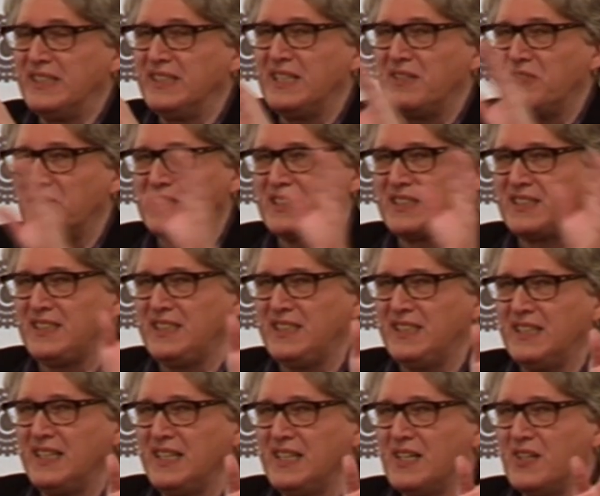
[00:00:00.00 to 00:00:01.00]
never
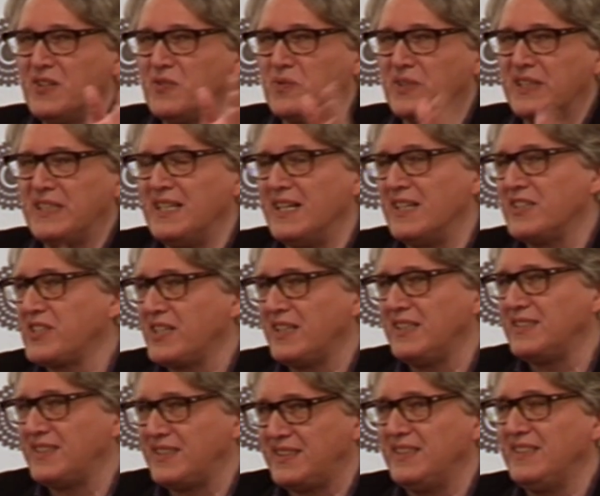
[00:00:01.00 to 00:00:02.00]
see what they
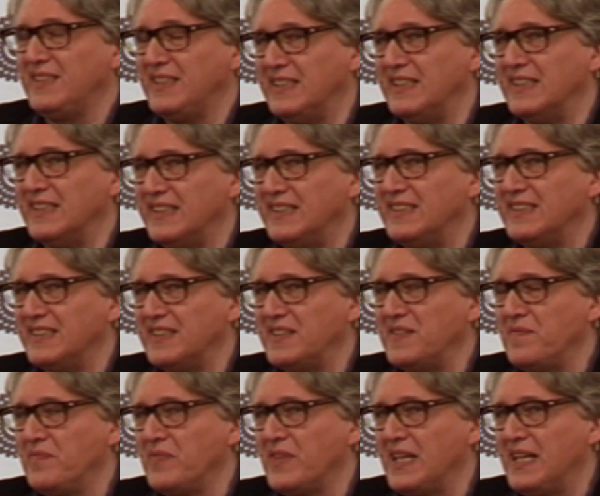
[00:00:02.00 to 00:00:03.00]
actually see, yeah,
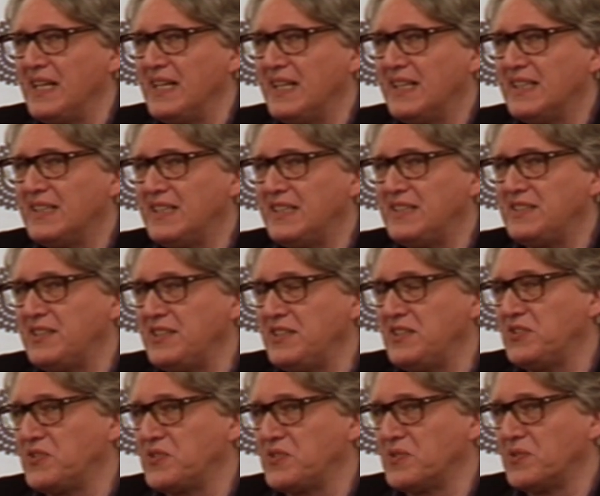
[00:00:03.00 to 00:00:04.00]
they see
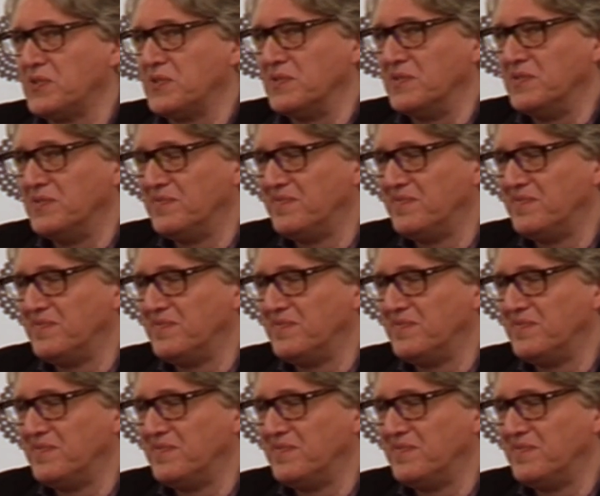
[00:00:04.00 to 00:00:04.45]
through.